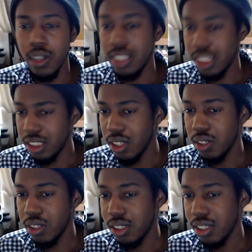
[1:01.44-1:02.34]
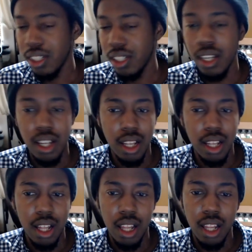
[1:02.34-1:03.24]
at 60 hertz,
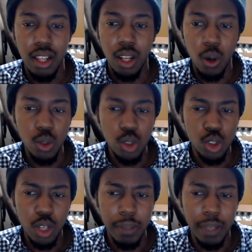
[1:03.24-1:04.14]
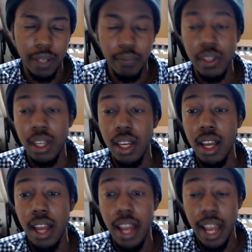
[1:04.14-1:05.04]
local streaming,
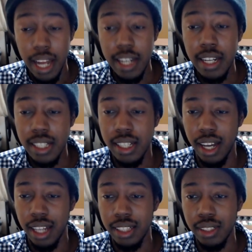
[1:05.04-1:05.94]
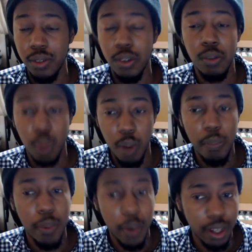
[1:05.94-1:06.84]
and yes, guys, more
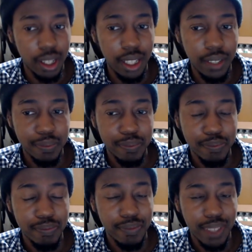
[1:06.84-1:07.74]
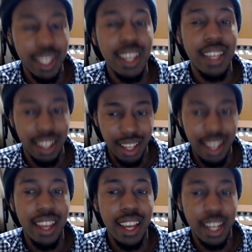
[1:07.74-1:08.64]
importantly,
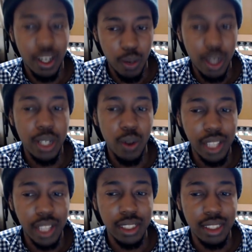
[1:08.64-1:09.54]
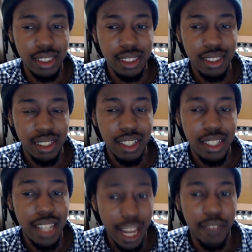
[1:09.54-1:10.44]
it can run Crysis
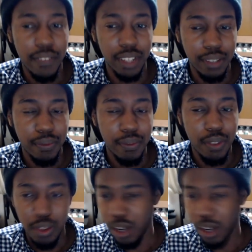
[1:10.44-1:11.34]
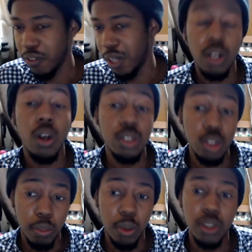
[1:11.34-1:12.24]
natively 30 frames. It also
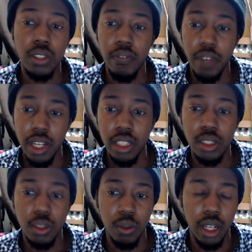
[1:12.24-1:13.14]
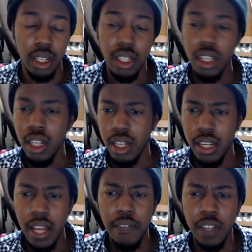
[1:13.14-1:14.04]
supports NVIDIA's Grid,
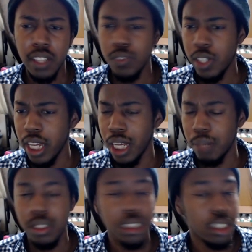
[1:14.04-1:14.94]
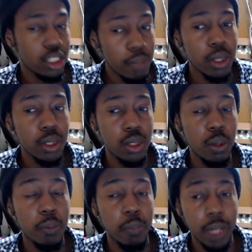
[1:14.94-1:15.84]
Netflix for games, similar
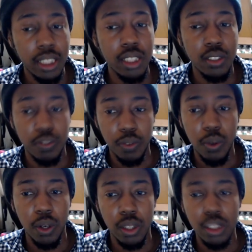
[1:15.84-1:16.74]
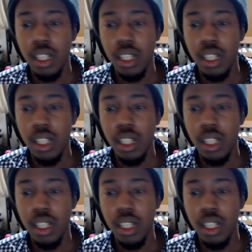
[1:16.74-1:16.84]
to PlayStation 4's